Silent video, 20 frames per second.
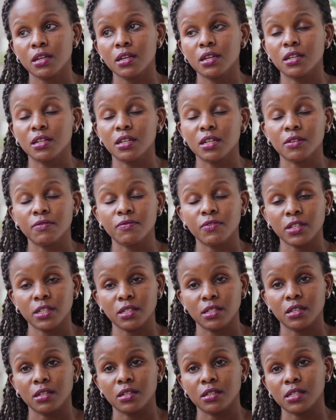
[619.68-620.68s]
keenly
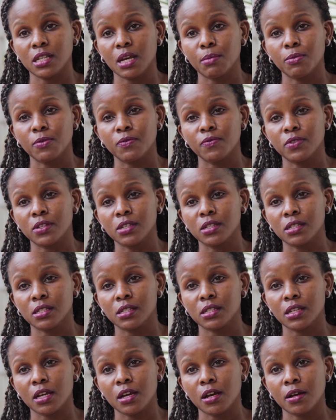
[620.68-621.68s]
invested in some of these
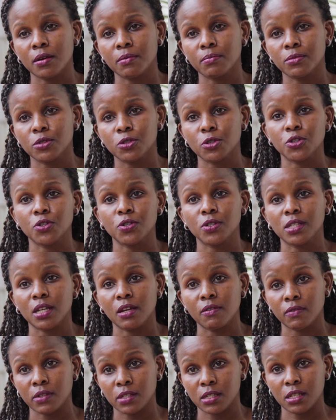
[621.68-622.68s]
social
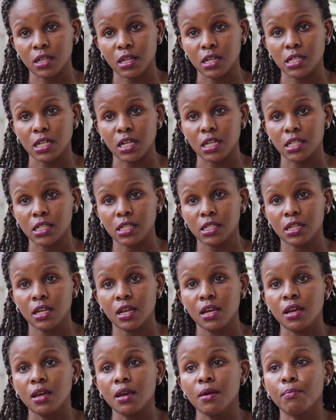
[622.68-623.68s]
service sectors.
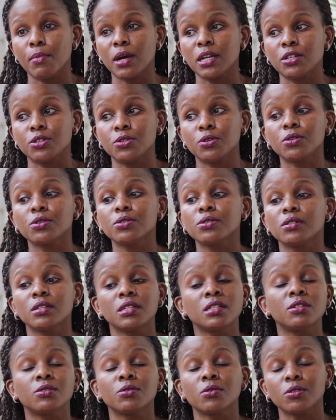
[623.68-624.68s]
But it
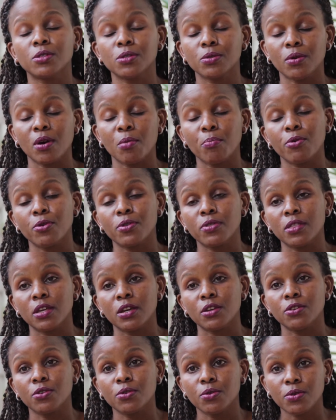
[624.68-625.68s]
is also upon
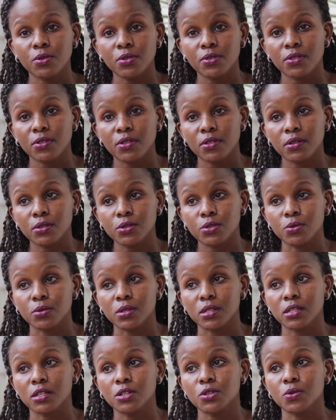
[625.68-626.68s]
the youth to
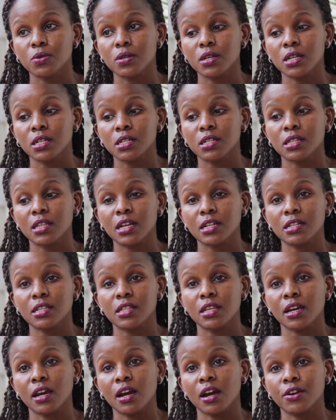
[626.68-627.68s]
see to it that
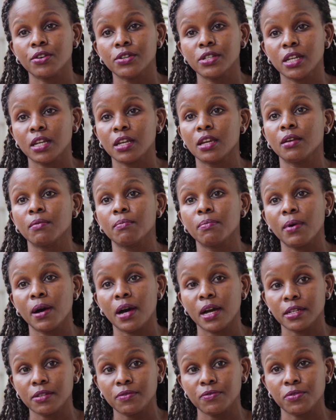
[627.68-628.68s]
they are taking
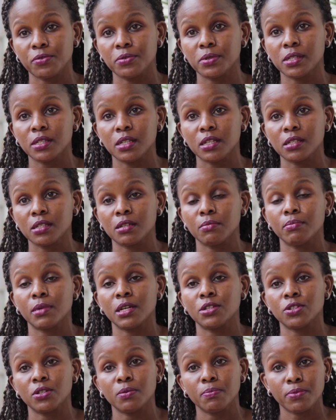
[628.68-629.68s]
part, for instance, in
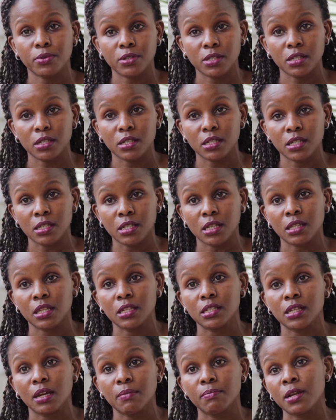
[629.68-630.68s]
budget processes at
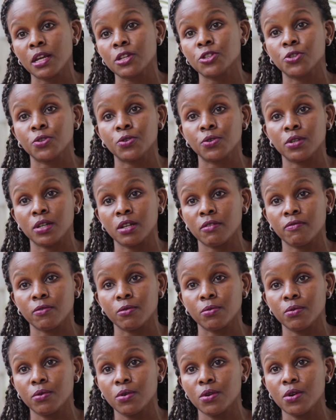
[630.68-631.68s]
the subnational
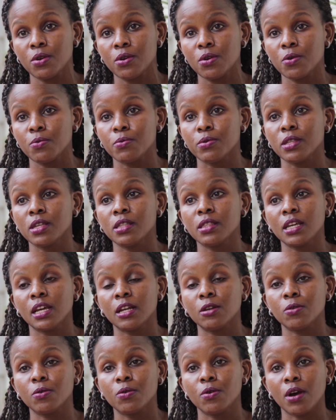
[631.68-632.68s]
level within
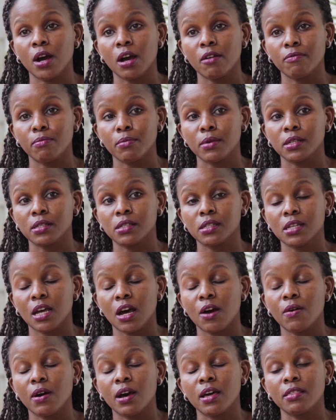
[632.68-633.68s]
their local governments.
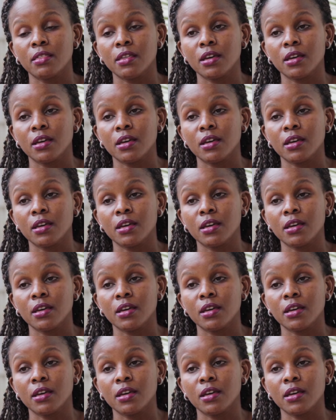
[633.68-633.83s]
How are